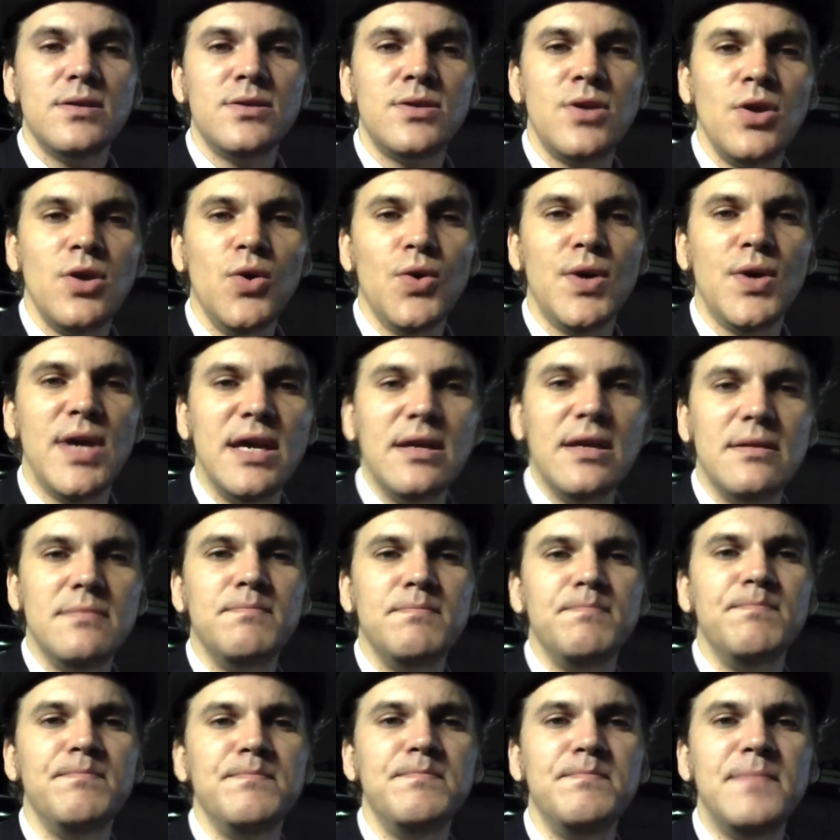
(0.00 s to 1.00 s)
to get
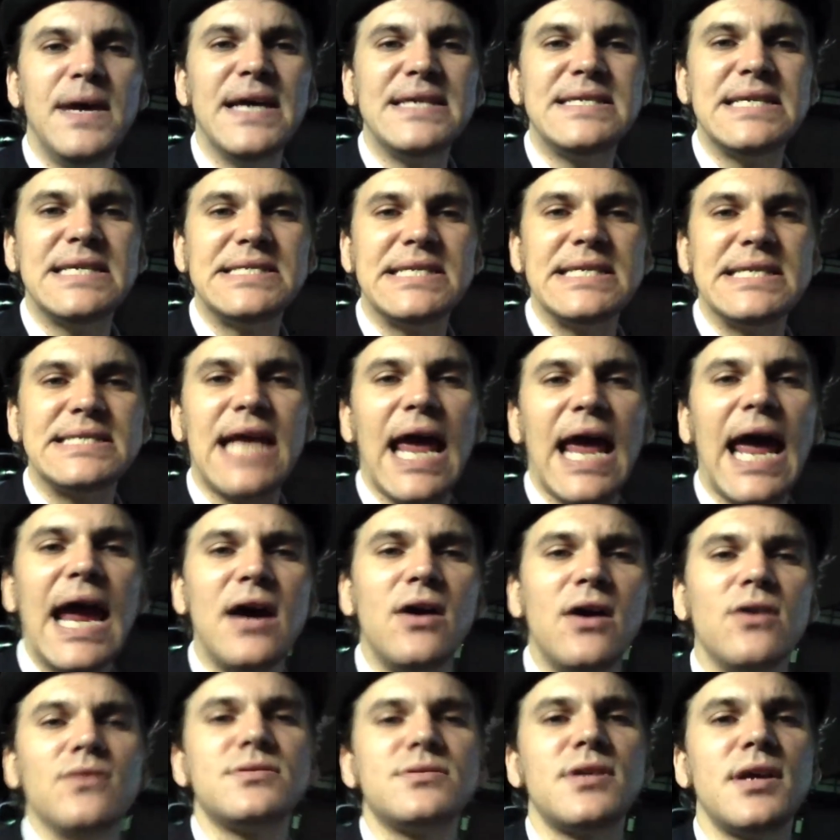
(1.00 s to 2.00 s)
messages
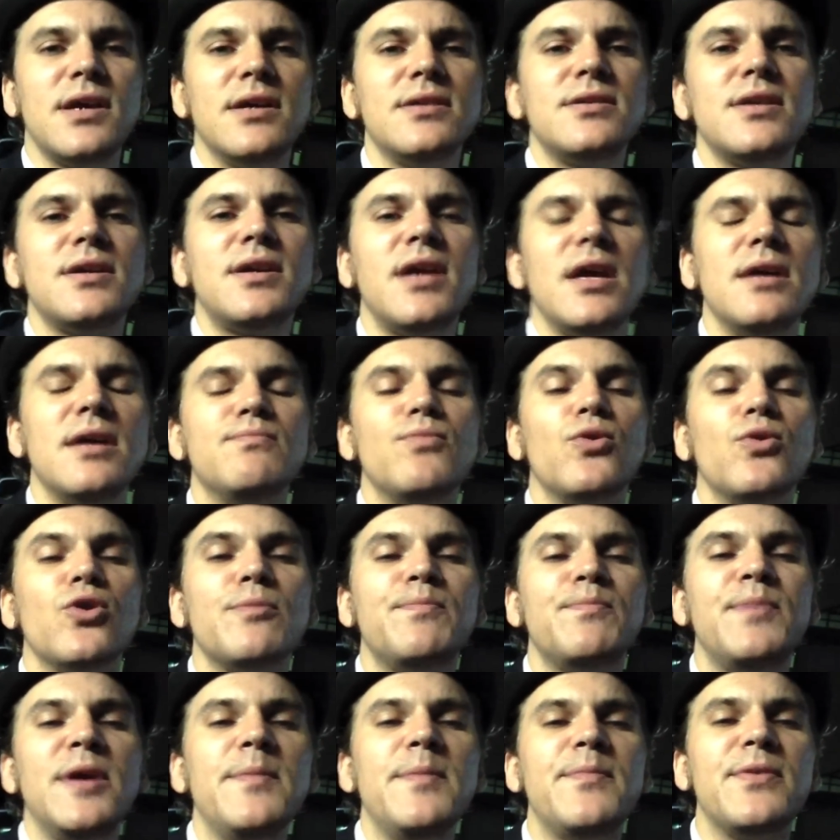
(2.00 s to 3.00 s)
out and to get more
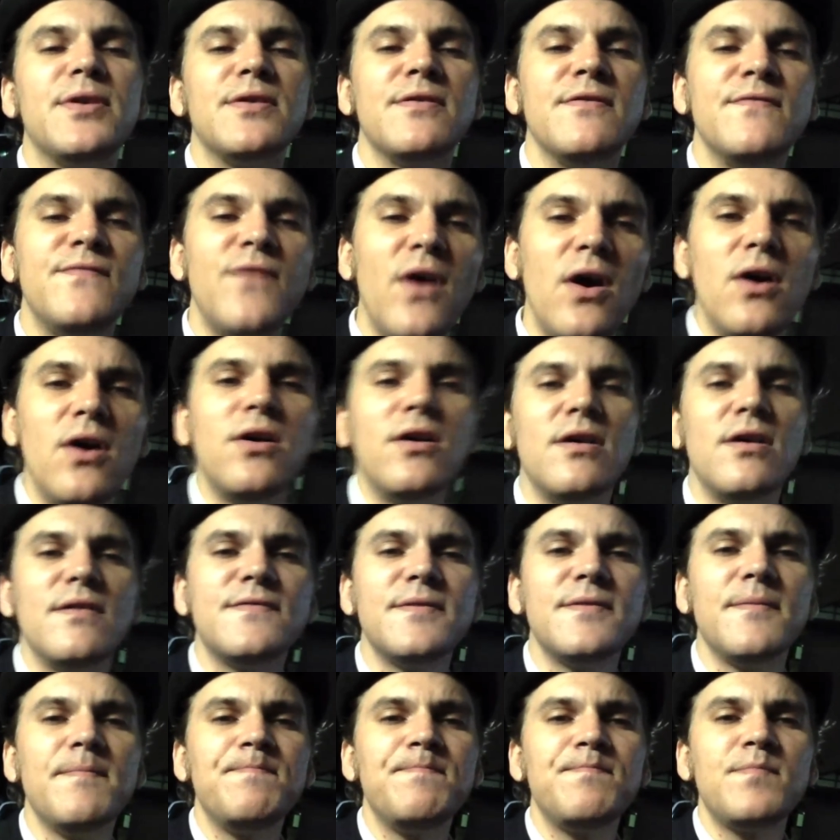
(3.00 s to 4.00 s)
people involved,